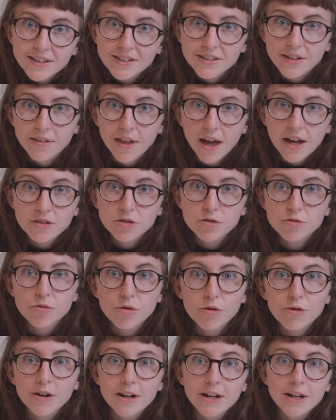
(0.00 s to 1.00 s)
So that's
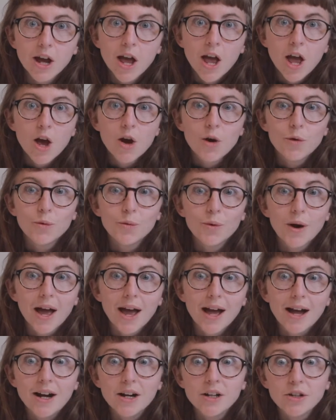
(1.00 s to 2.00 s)
drawing
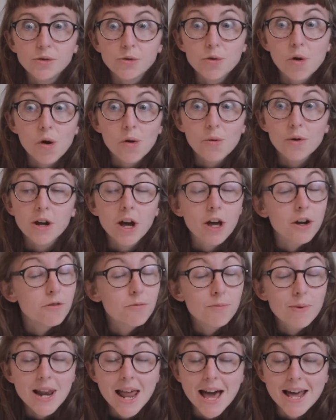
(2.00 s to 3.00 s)
where you're not kind of
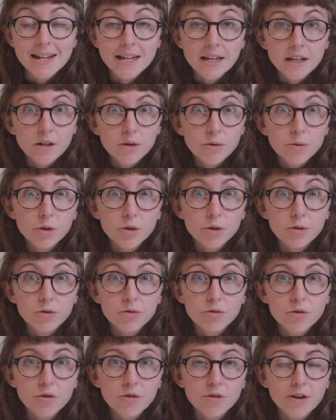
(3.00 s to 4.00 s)
planning what you're
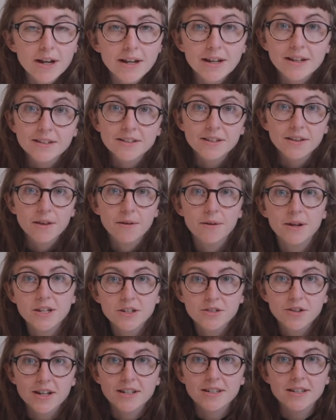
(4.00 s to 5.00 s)
drawing. So they were
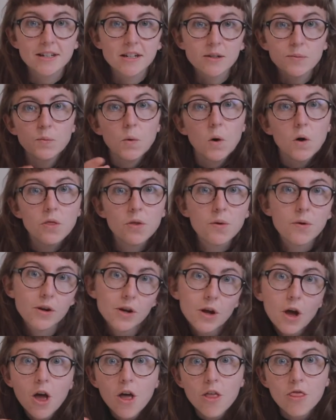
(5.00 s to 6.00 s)
interested in what
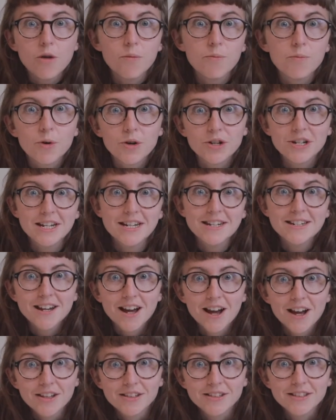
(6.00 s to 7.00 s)
the body
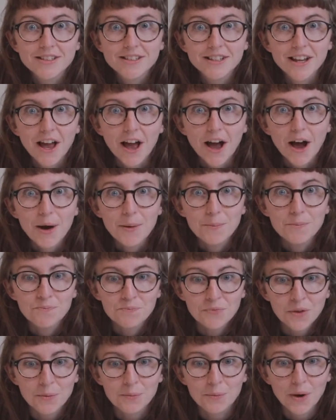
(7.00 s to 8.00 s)
does
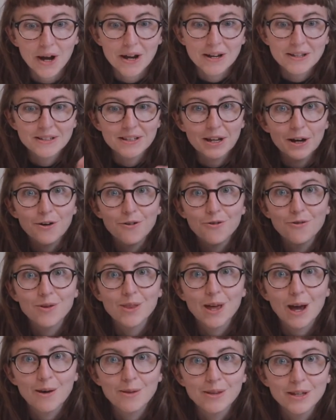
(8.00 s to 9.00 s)
by itself
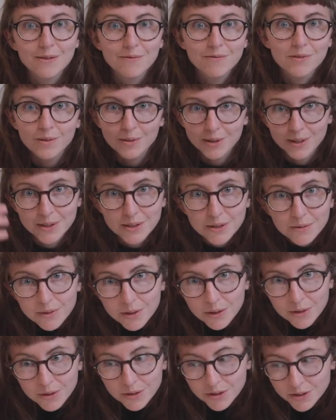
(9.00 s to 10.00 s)
without the influence of the
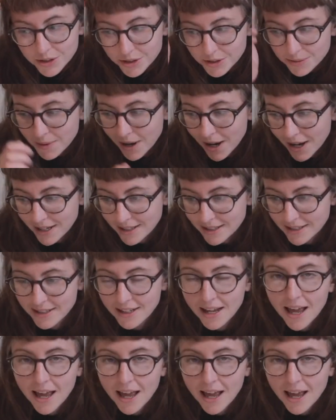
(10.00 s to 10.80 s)
conscious mind.